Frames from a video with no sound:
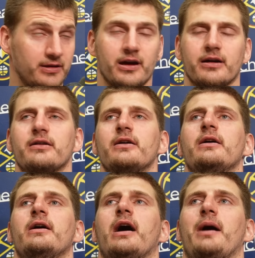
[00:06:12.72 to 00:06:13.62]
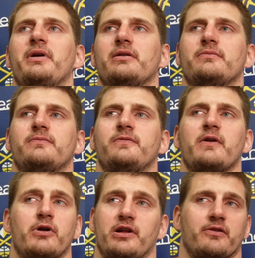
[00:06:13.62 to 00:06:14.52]
Yeah. I mean, we
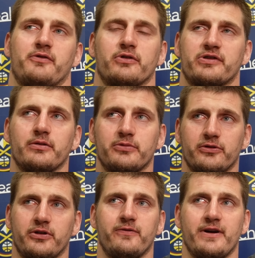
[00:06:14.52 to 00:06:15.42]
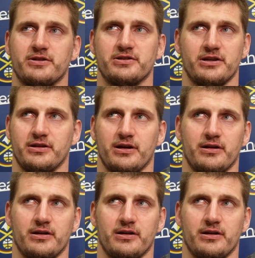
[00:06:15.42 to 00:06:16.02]
wanted, of course, home court advantage, and,